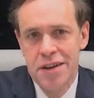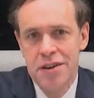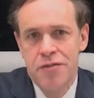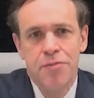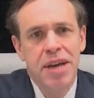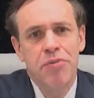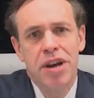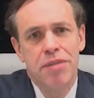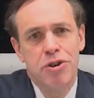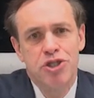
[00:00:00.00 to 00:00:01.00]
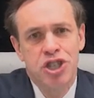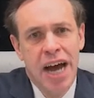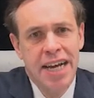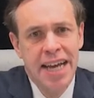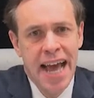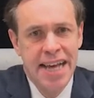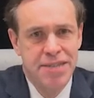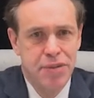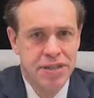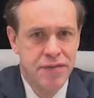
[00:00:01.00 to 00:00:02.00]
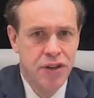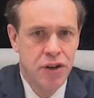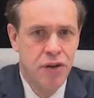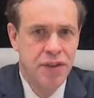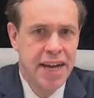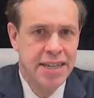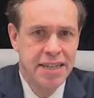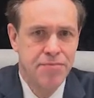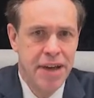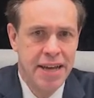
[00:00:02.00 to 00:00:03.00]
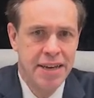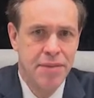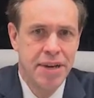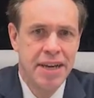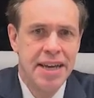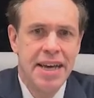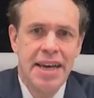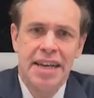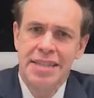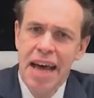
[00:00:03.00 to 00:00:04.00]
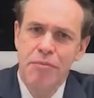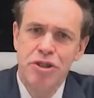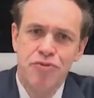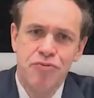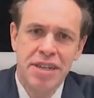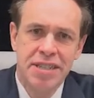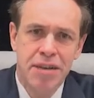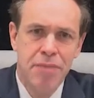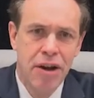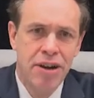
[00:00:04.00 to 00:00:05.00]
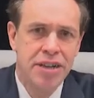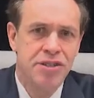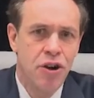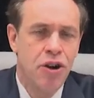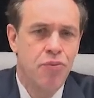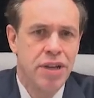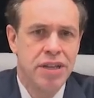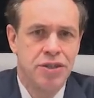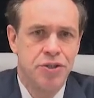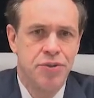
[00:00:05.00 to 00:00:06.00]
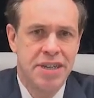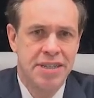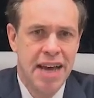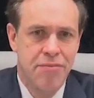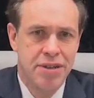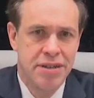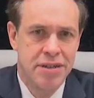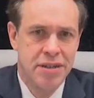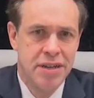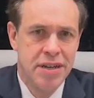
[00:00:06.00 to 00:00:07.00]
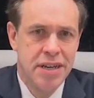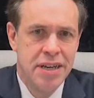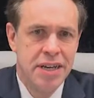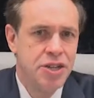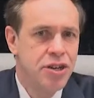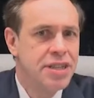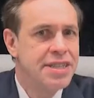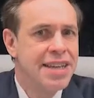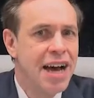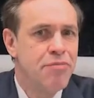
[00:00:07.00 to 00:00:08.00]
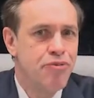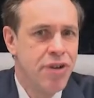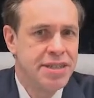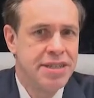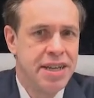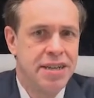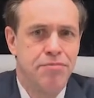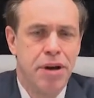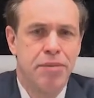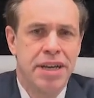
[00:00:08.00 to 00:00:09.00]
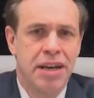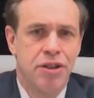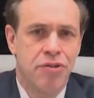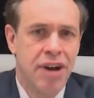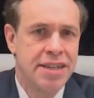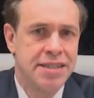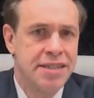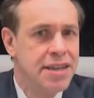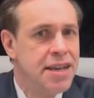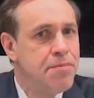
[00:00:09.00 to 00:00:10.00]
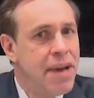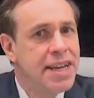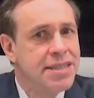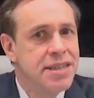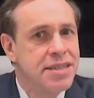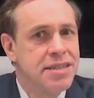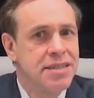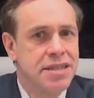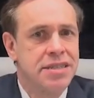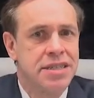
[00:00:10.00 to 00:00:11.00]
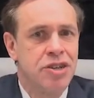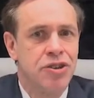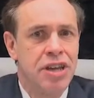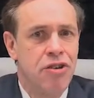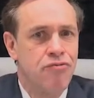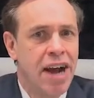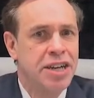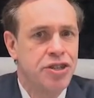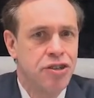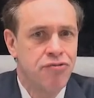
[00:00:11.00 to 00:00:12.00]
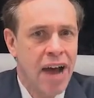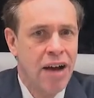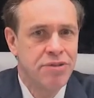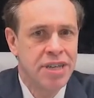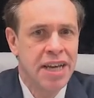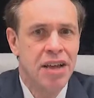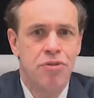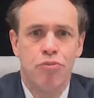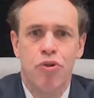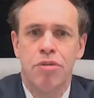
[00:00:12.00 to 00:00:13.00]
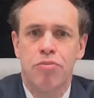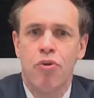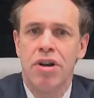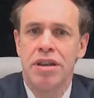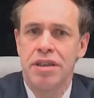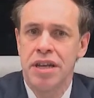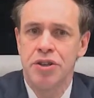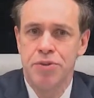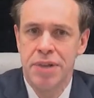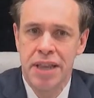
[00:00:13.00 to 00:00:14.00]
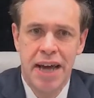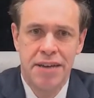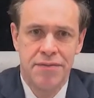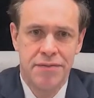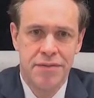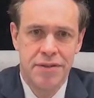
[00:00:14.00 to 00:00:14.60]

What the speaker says: For me, one of the most shocking aspects of the COVID-19 pandemic is how much risk Americans are willing to accept. And during this unprecedented public health crisis, many citizens consider their right to crowd together more important than human life.